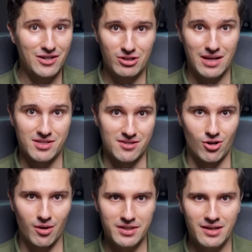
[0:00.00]
Android apps as a
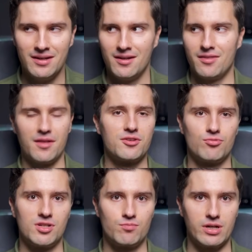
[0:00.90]
hobby, then this
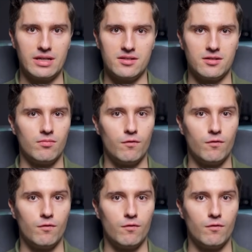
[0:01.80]
one is pretty easy.